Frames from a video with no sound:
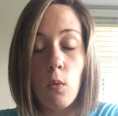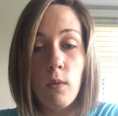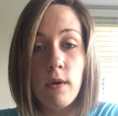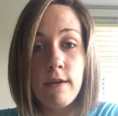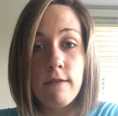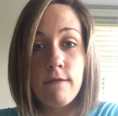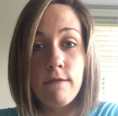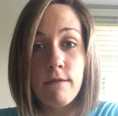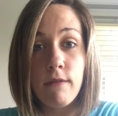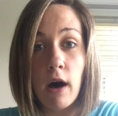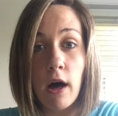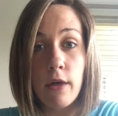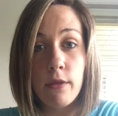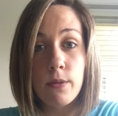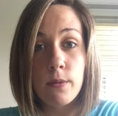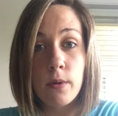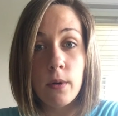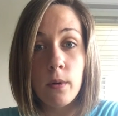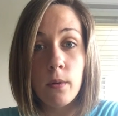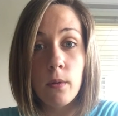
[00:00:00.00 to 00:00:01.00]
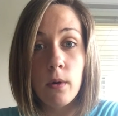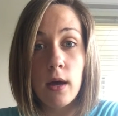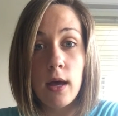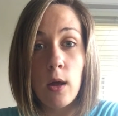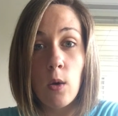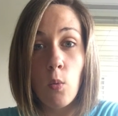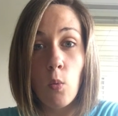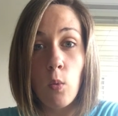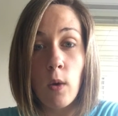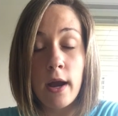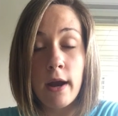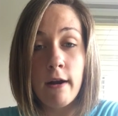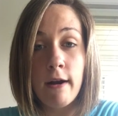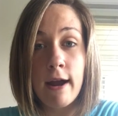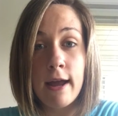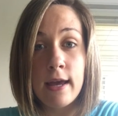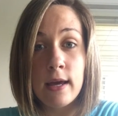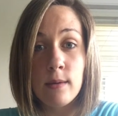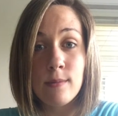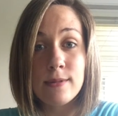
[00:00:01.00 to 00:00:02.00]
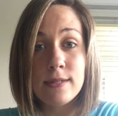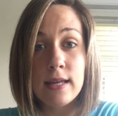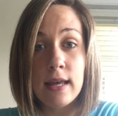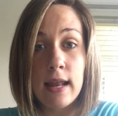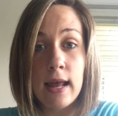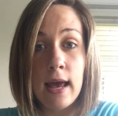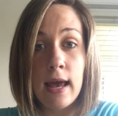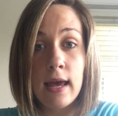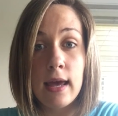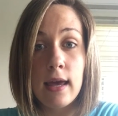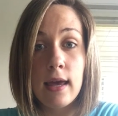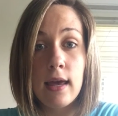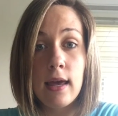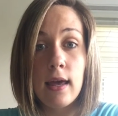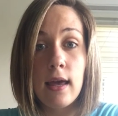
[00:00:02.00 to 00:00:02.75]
we fought through and where I am today,